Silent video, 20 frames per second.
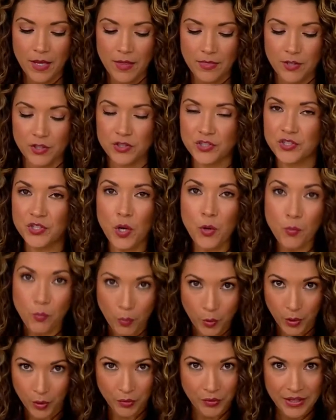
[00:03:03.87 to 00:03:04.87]
There's no
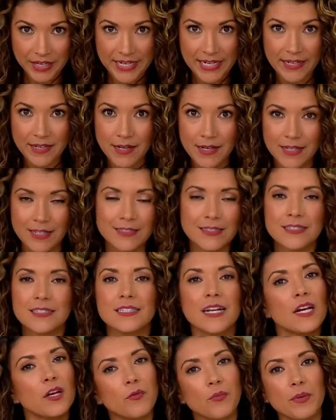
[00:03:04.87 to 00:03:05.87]
worry because it's
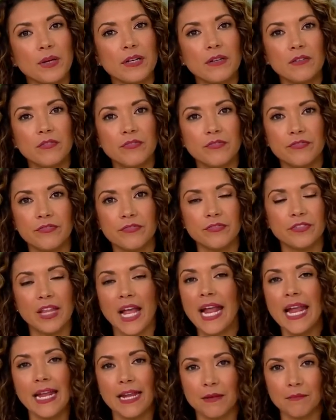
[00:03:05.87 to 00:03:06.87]
not a real
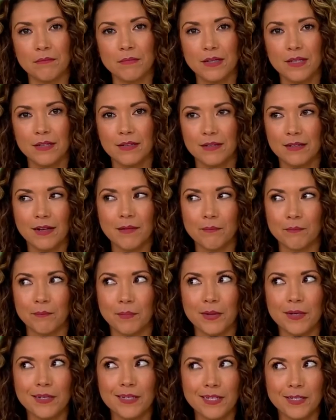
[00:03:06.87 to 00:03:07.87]
flame. You're not
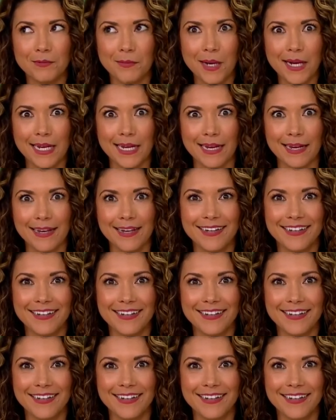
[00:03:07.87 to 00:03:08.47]
burning your money.